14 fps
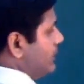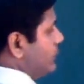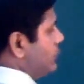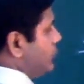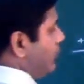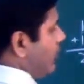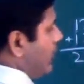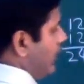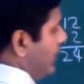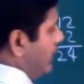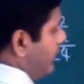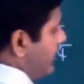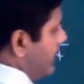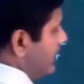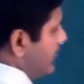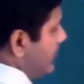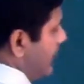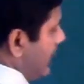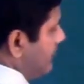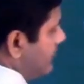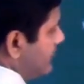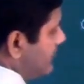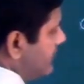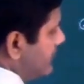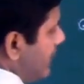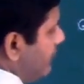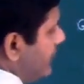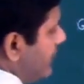12 times
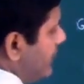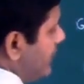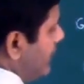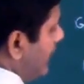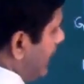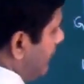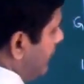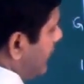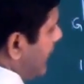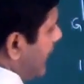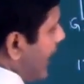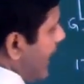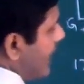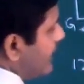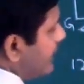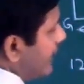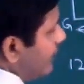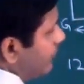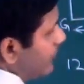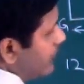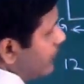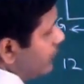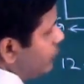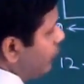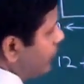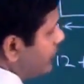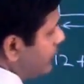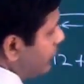7 and we can add that with the
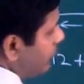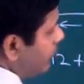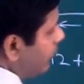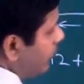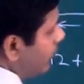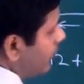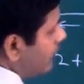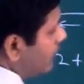24.